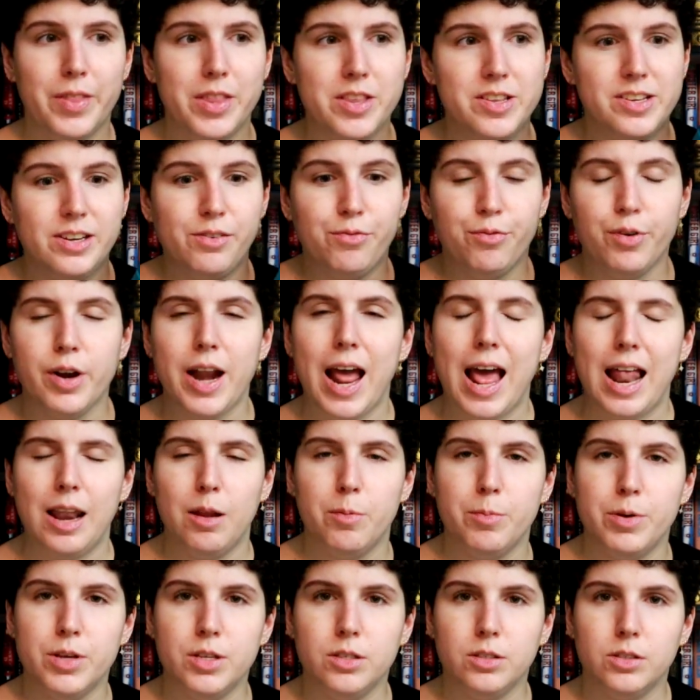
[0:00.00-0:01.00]
different
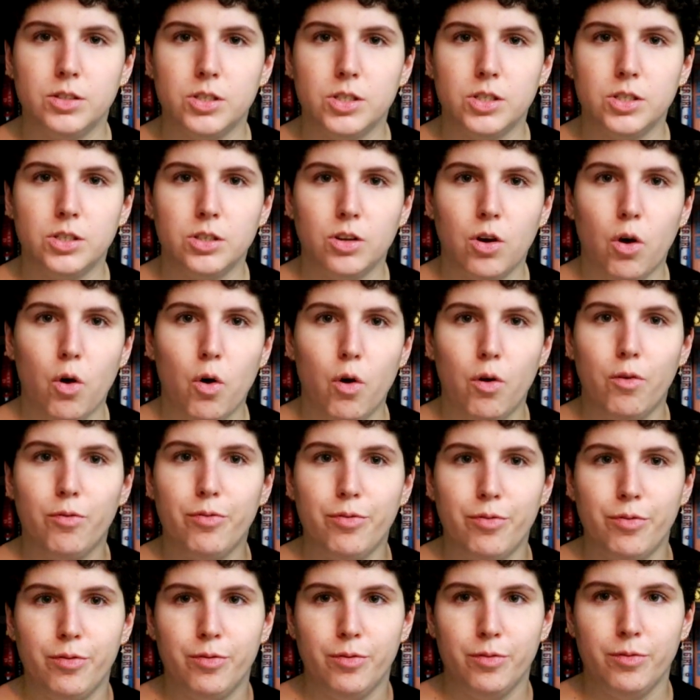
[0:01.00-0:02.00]
elements
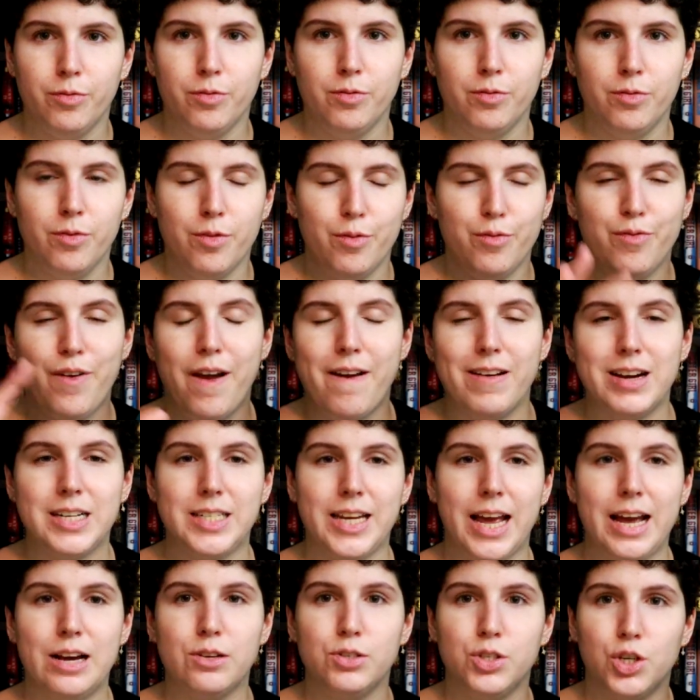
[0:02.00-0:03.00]
of fairy
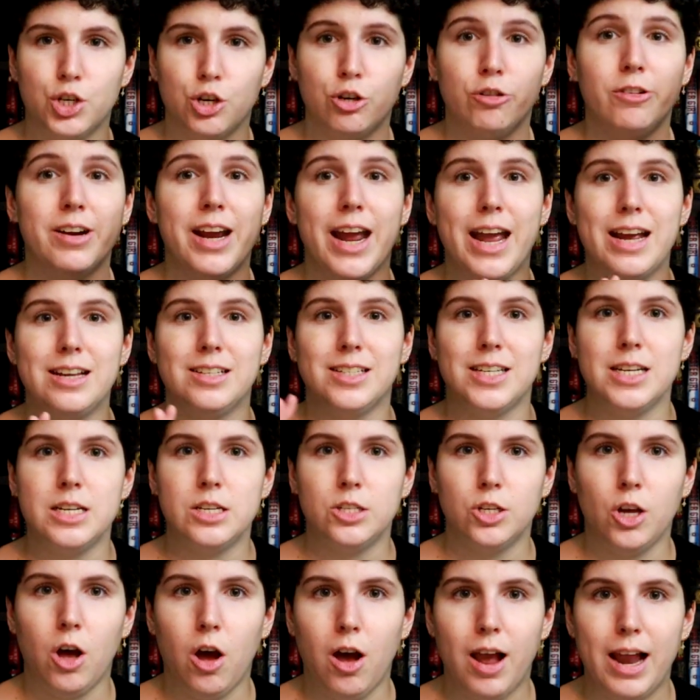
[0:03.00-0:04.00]
tales to create an
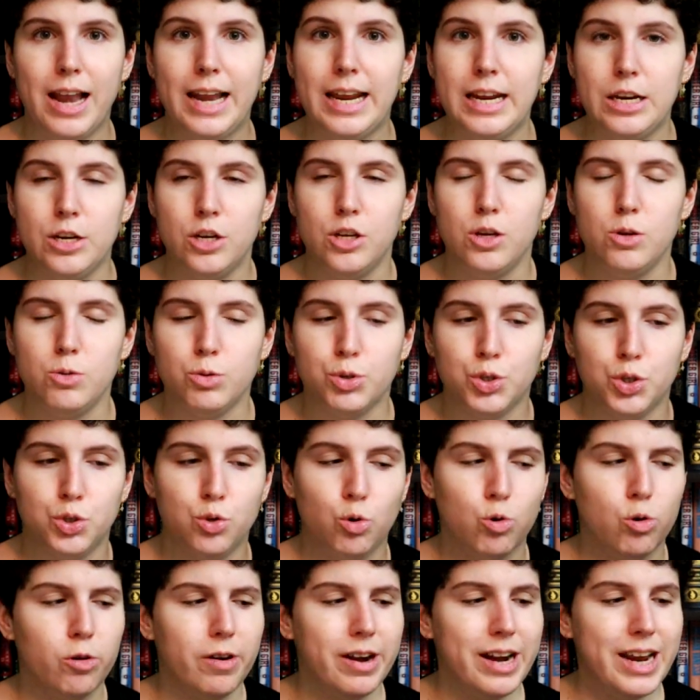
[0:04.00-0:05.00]
entirely new
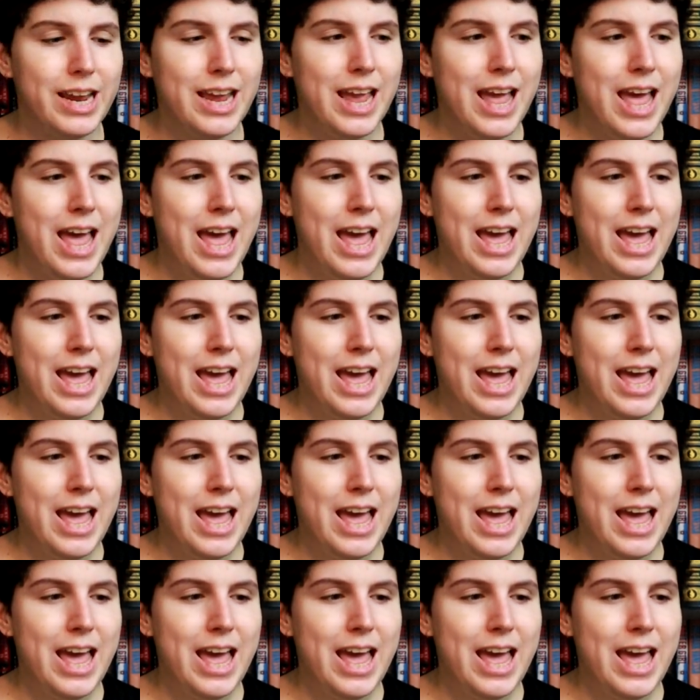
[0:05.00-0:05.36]
story.